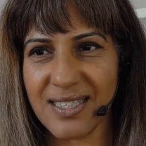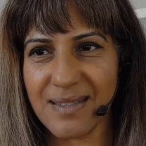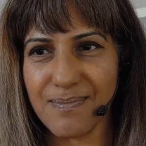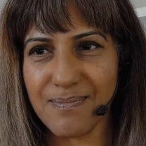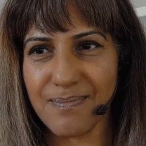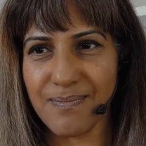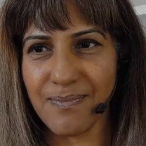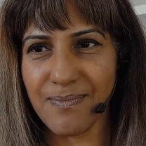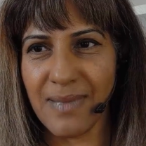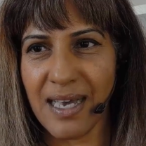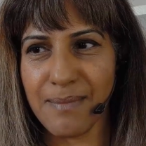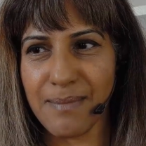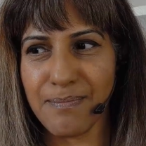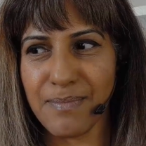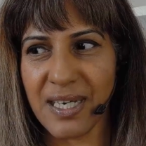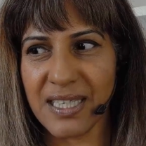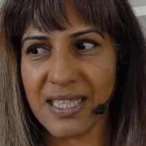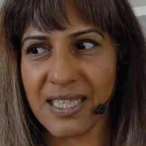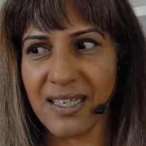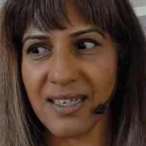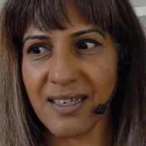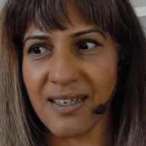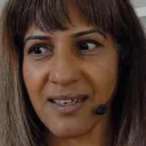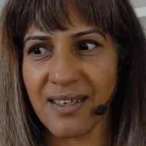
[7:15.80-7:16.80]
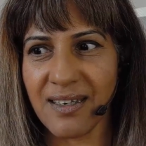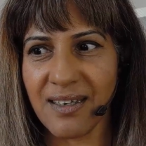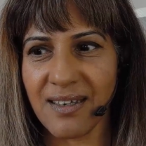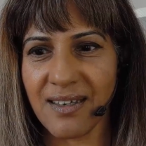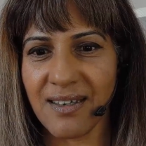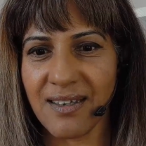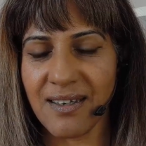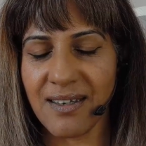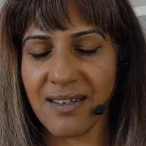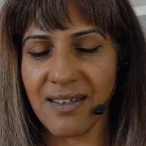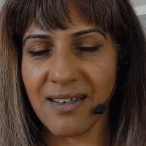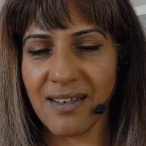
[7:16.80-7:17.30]
my mother
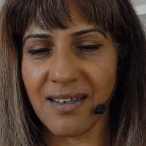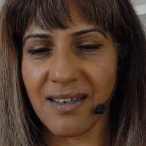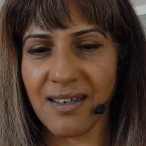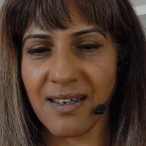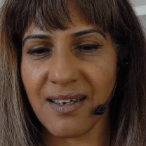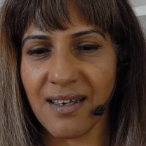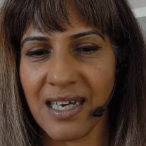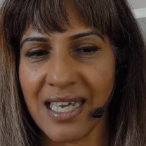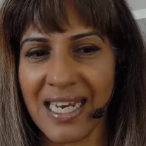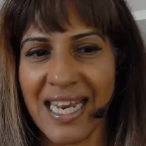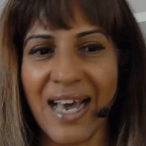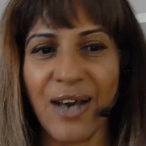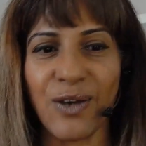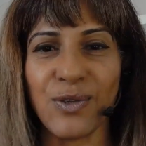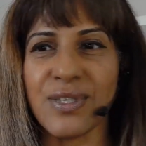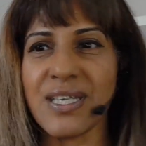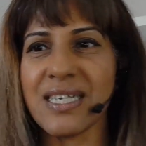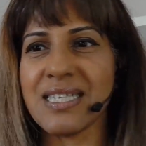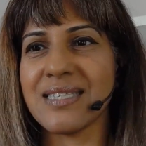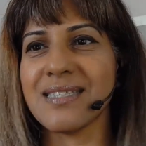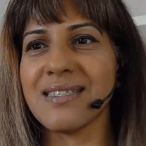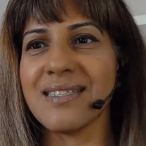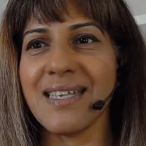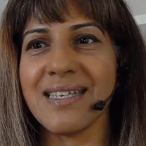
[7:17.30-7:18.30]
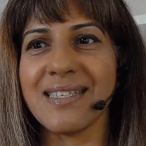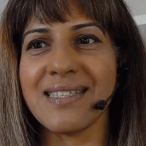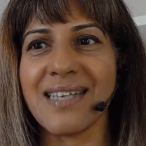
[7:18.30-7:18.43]
allowed this